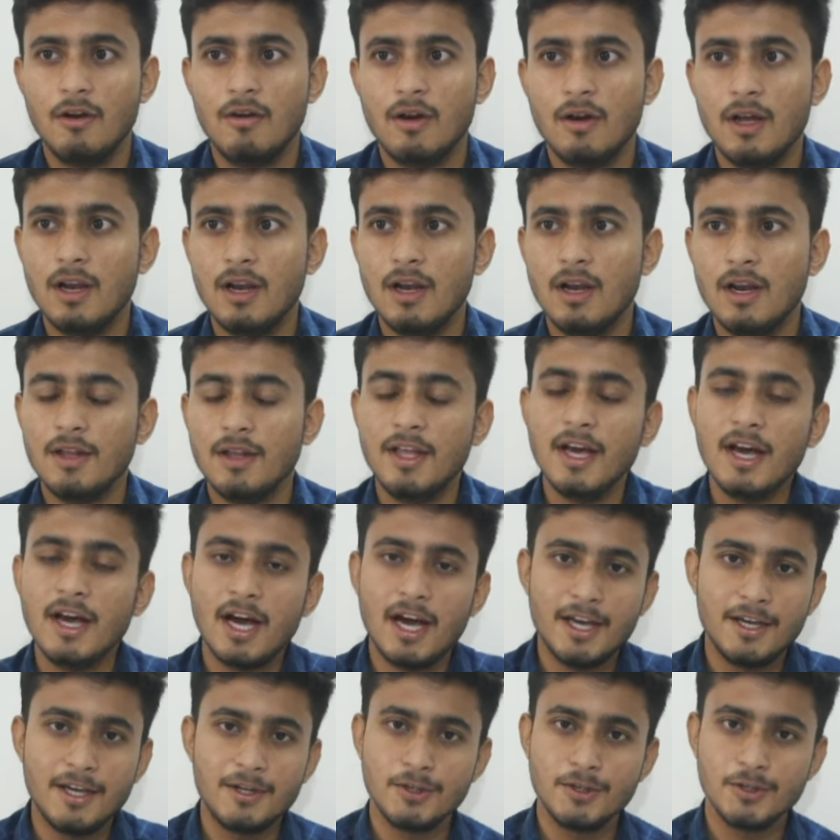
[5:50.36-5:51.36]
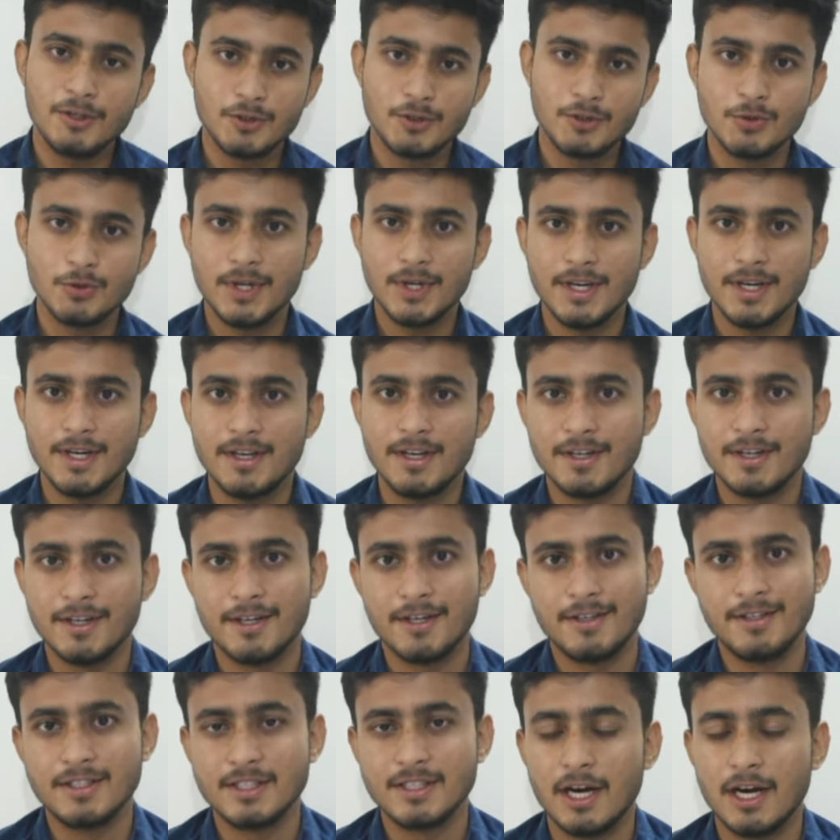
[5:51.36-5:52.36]
Well, yeah, I used to get
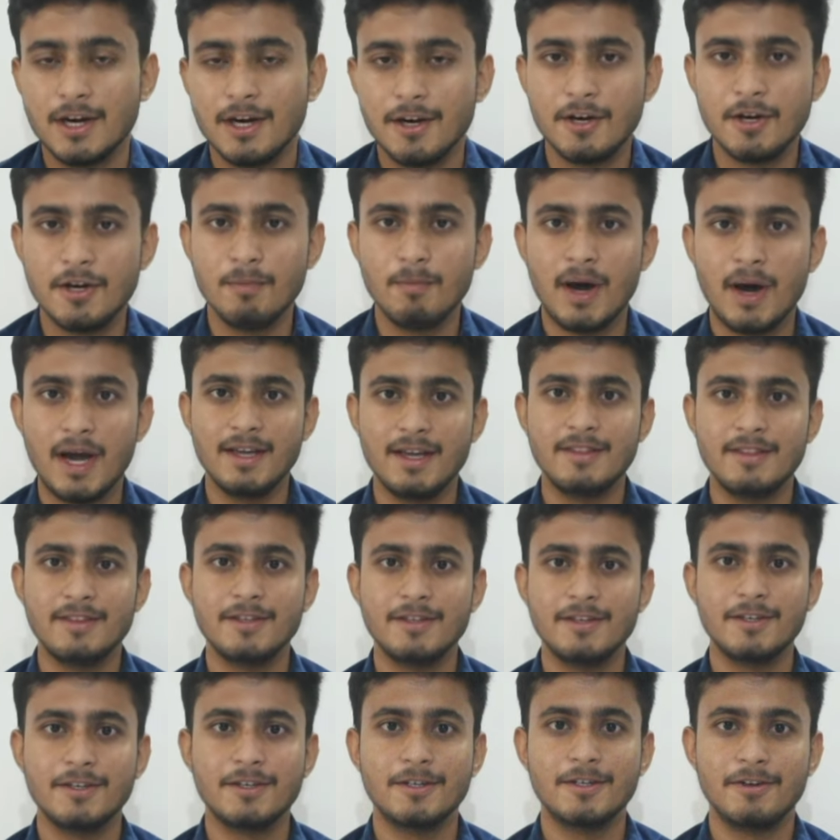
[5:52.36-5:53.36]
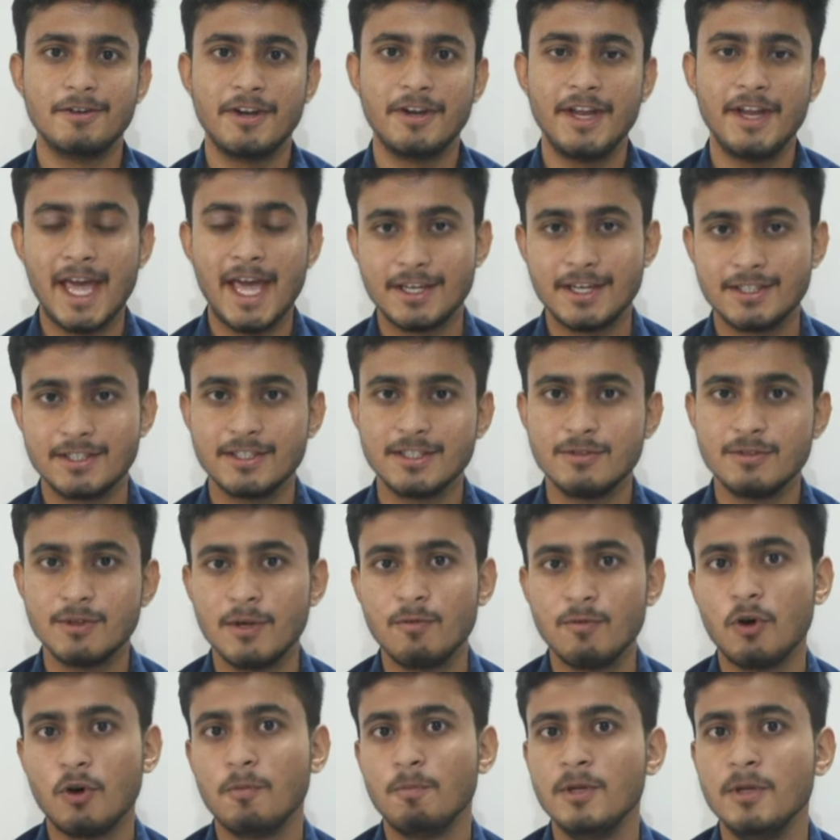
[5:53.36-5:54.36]
disheartened by the reactions
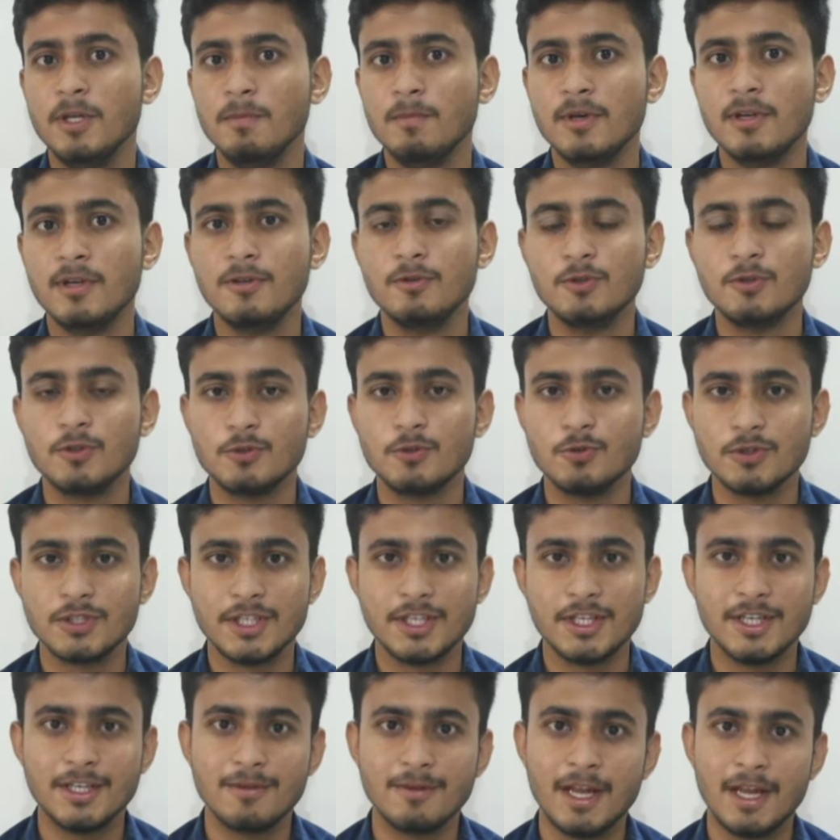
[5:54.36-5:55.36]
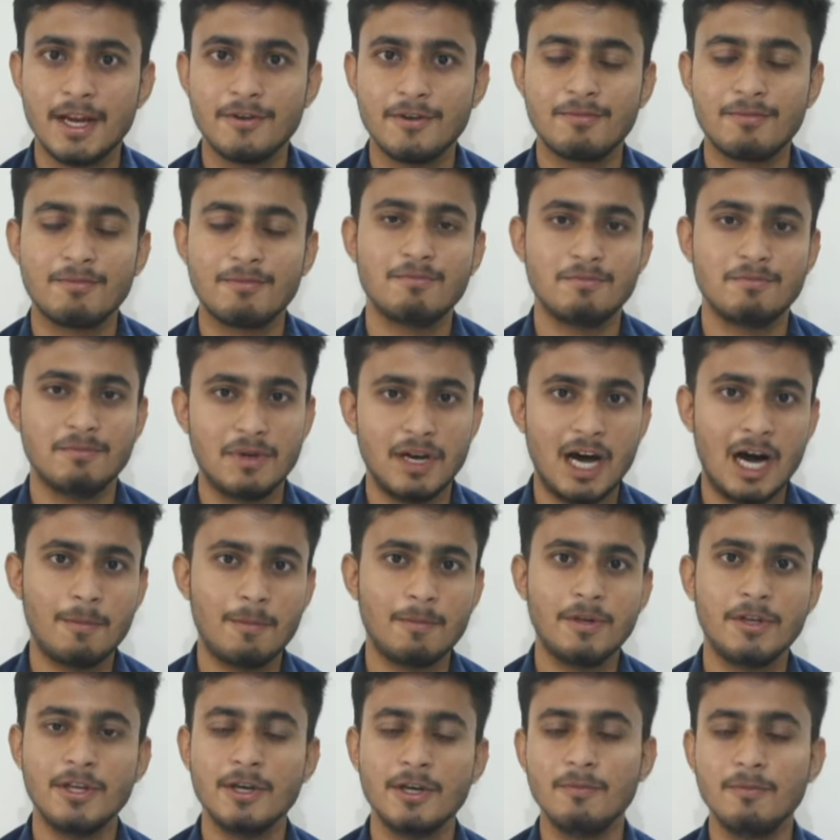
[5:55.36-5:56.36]
that what people used to say, like,
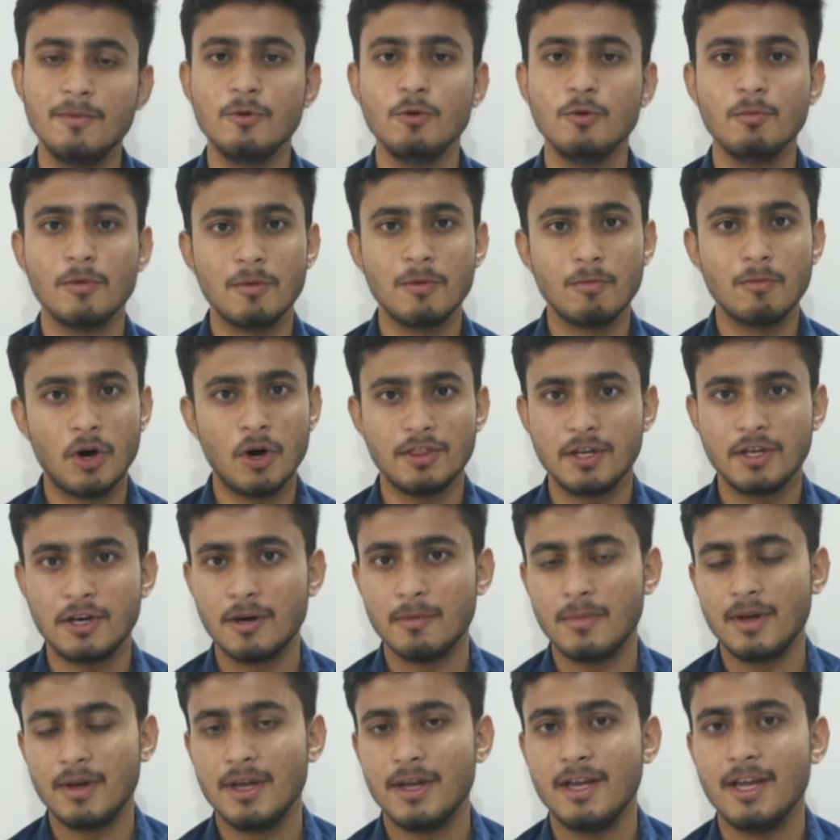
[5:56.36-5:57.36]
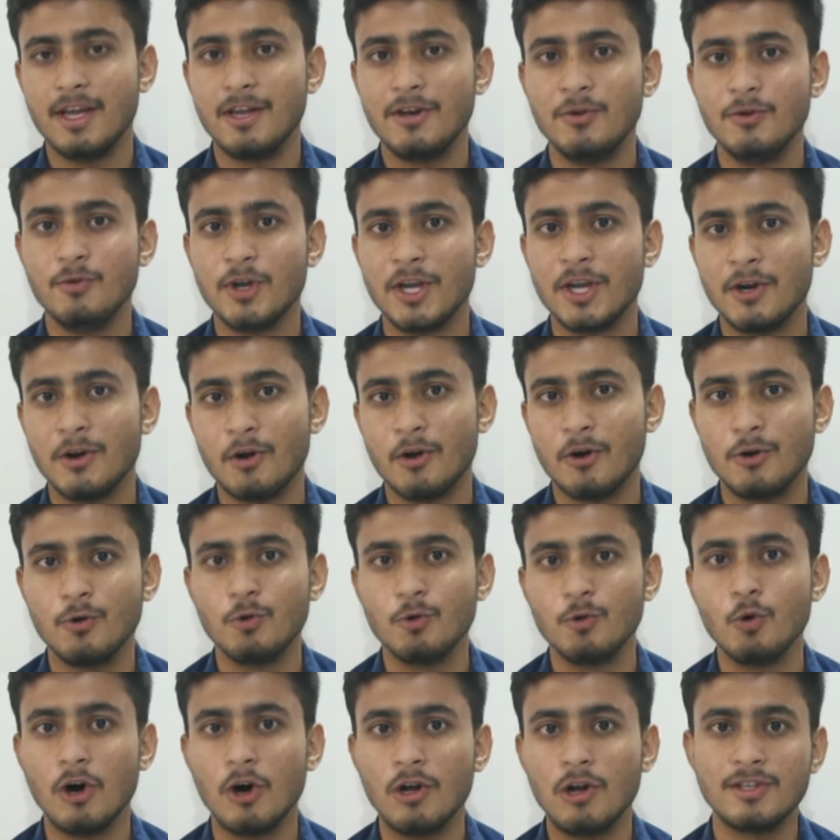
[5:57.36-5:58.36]
aapki abhi umr bahut kam hai, you cannot
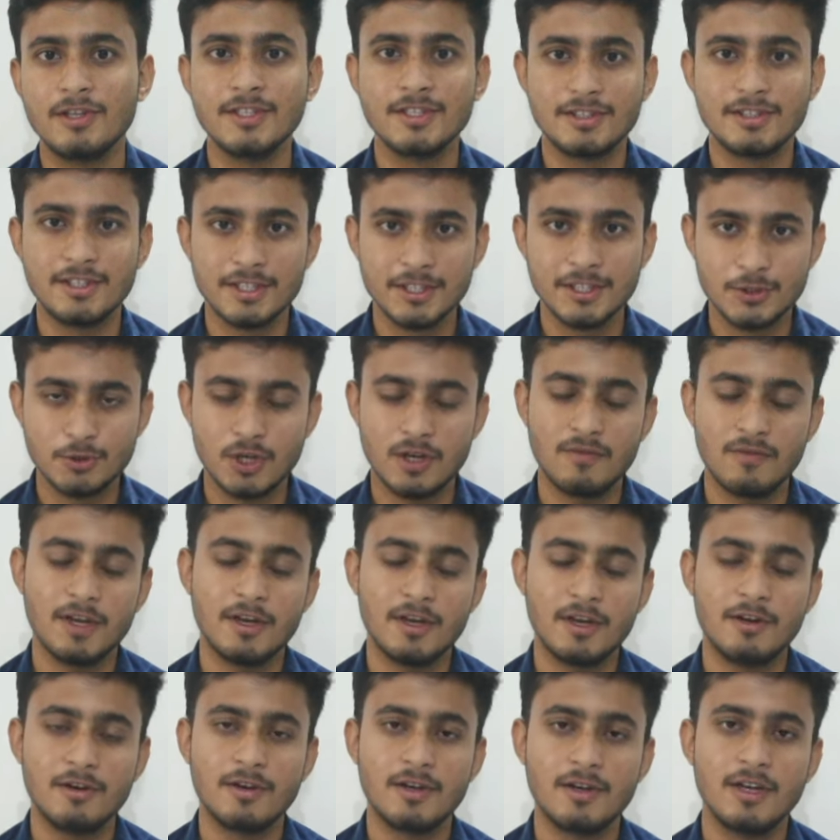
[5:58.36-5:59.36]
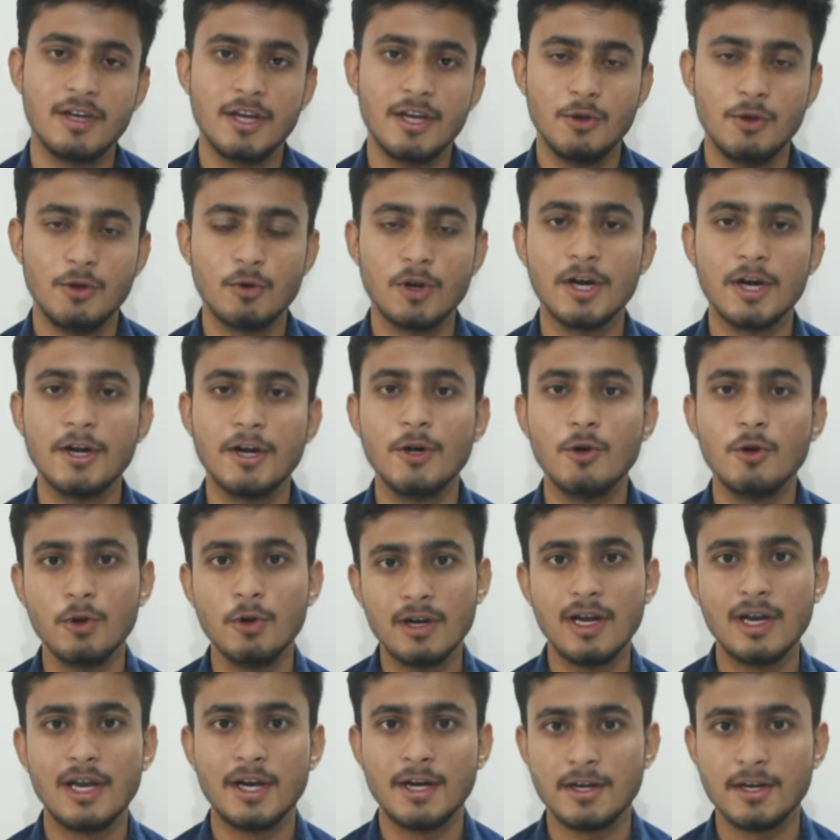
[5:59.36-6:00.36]
do all these things, you can do
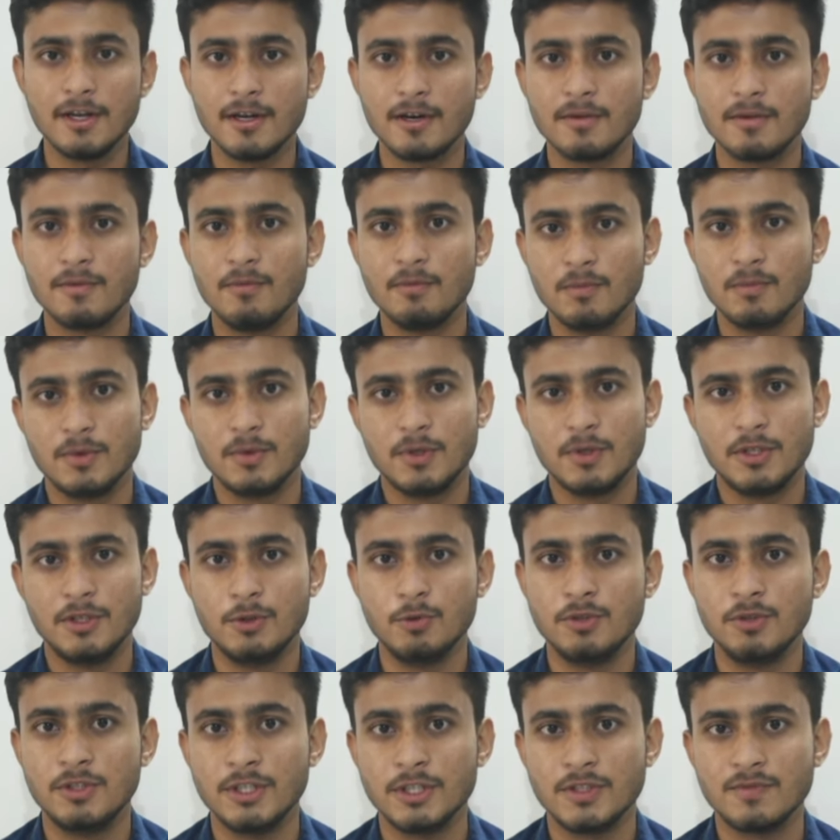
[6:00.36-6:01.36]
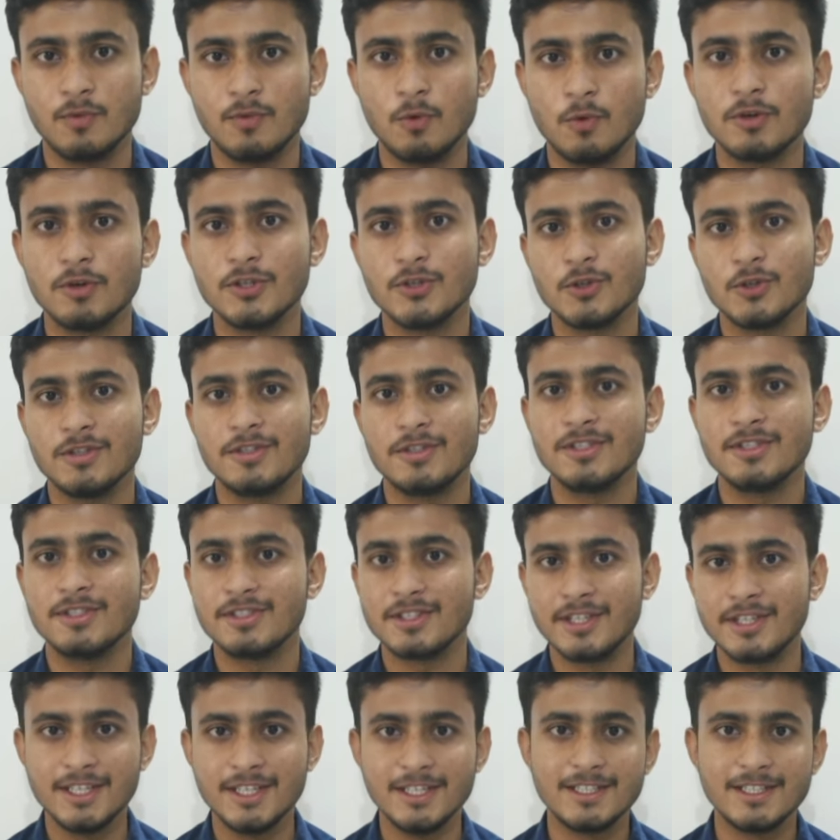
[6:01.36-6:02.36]
it later, you just focus on the
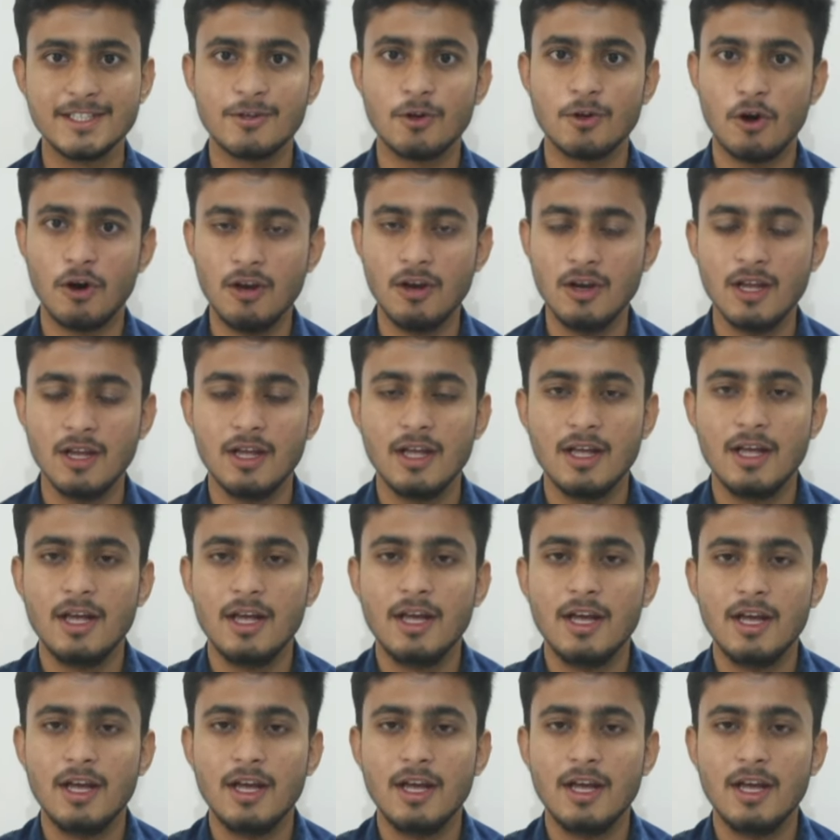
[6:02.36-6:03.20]
studies and all.